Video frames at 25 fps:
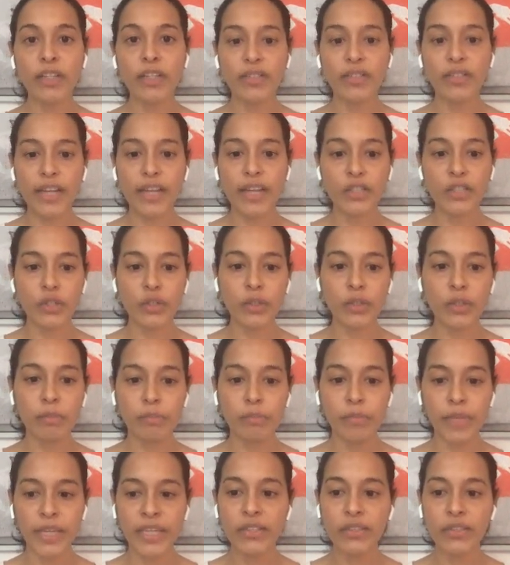actually
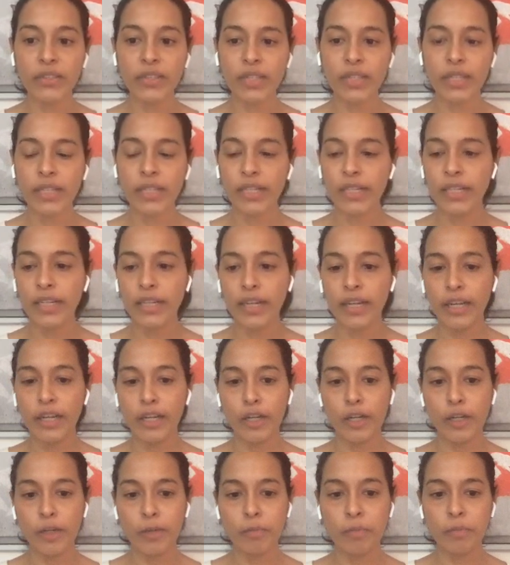makes
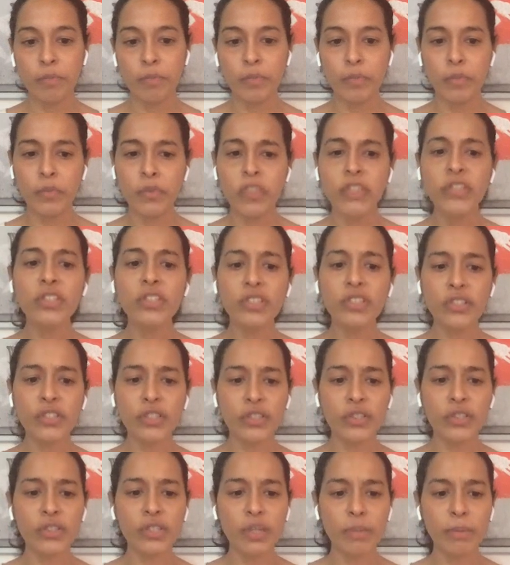
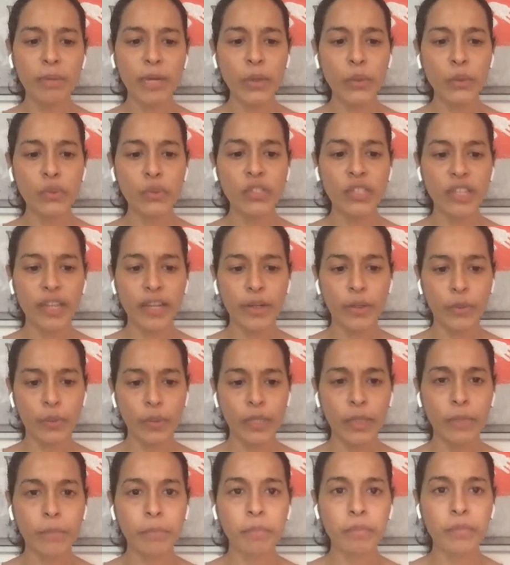decisions about
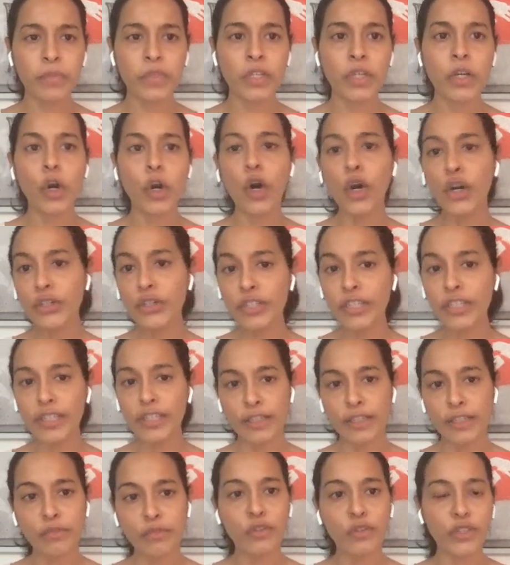scheduling or
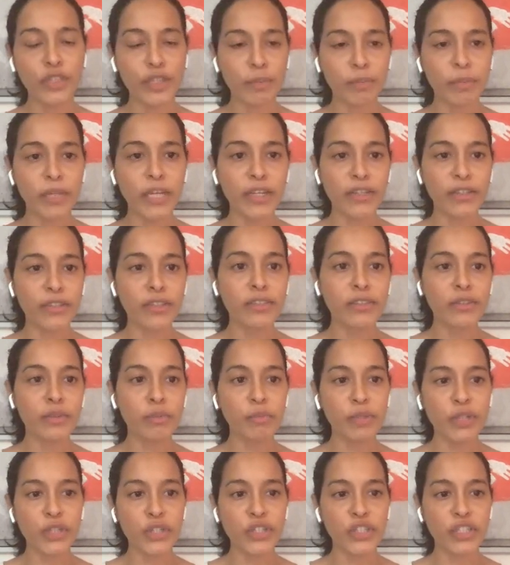killing, for that matter,
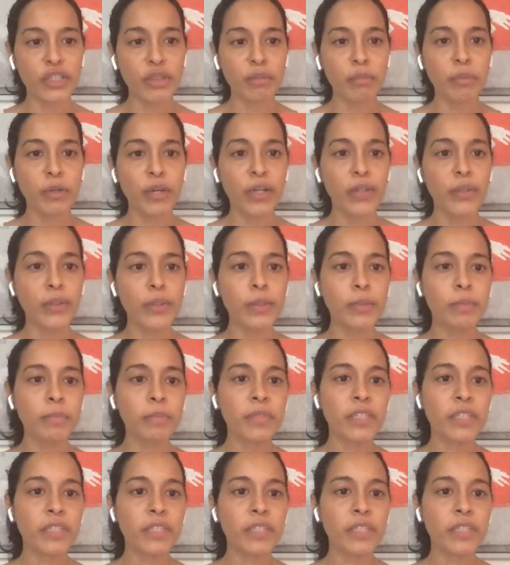purging the pods.